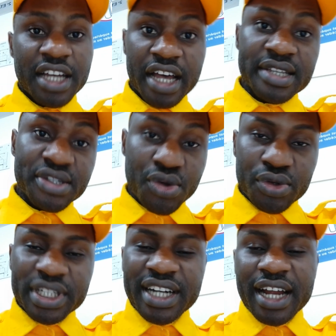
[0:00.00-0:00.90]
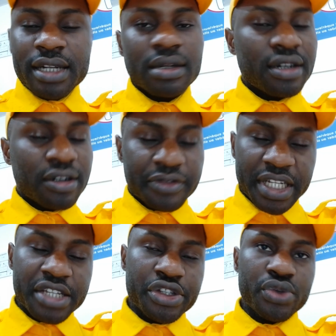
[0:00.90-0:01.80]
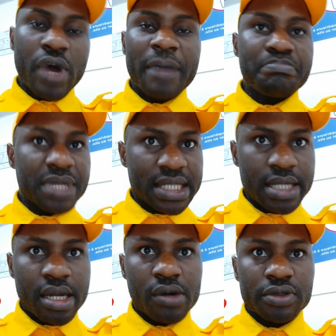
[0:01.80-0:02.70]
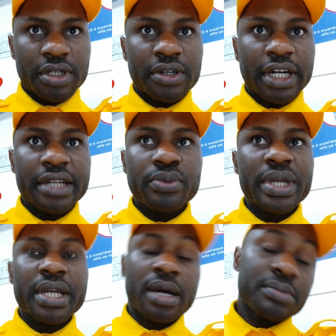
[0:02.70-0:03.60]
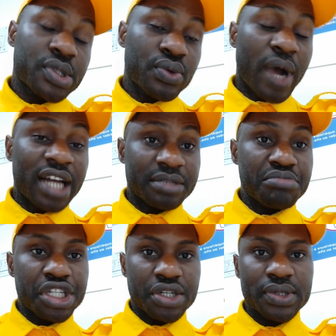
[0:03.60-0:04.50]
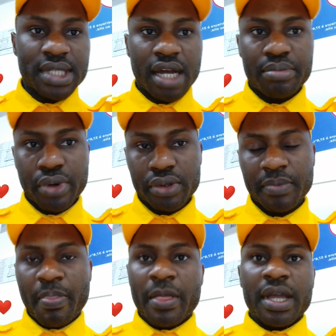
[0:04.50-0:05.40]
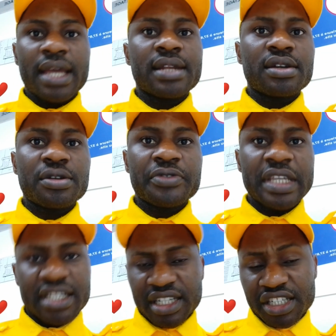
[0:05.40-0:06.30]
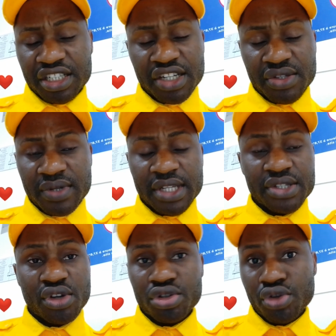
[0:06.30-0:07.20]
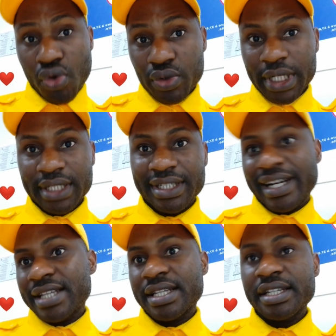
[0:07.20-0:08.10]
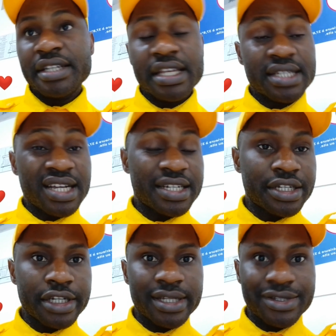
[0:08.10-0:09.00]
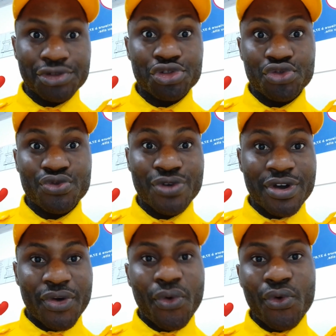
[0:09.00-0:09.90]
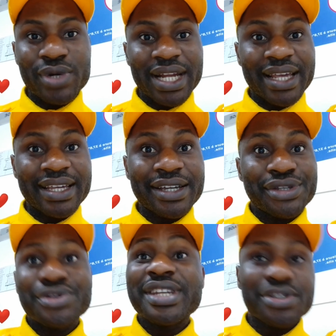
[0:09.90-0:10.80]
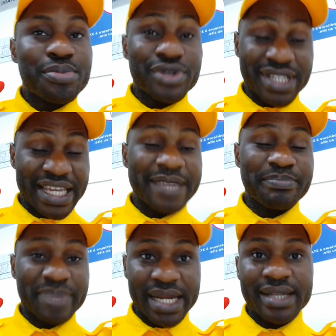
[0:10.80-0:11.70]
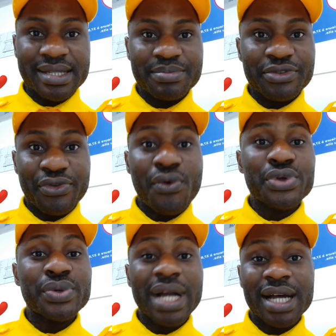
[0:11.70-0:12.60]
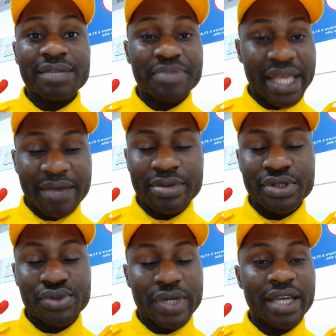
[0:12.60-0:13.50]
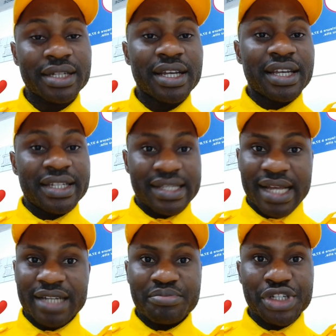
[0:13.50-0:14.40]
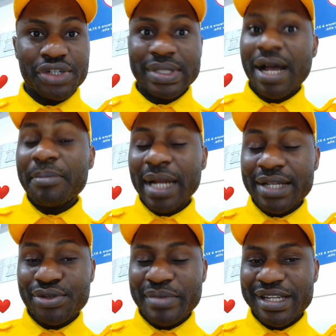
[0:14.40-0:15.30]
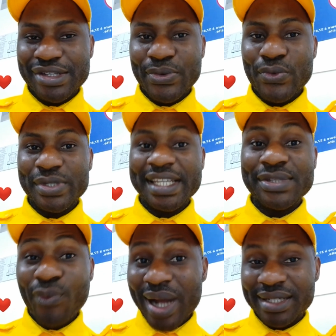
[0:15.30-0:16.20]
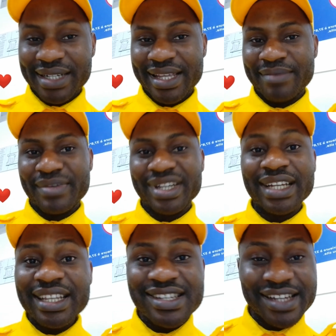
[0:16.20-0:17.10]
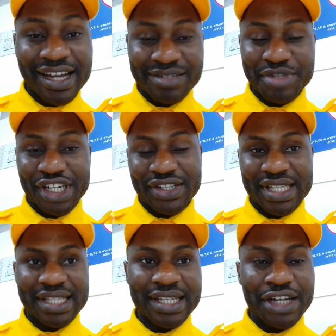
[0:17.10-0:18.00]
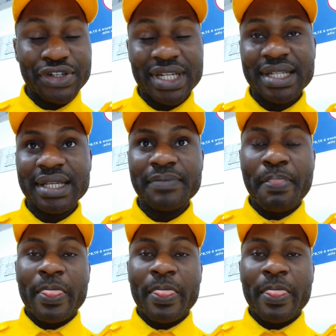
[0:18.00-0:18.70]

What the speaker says: guys, so there are a lot of things you are missing out, all right, when it comes to admissions abroad. A lot of international students don't know that there are certain things that they need to do, or like you need to put in place before you can be able to get these admissions. Applying to many schools is one thing, but getting the admissions is another thing.